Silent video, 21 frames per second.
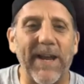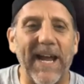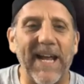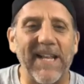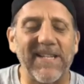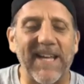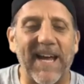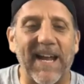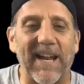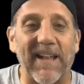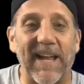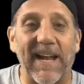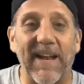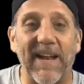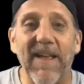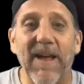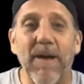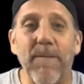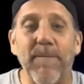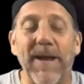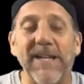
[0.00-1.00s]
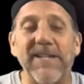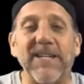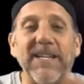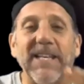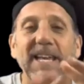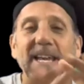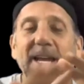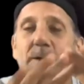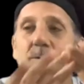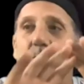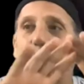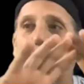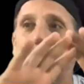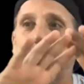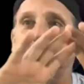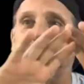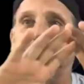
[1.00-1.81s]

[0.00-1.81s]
8 satellite. Basically, it was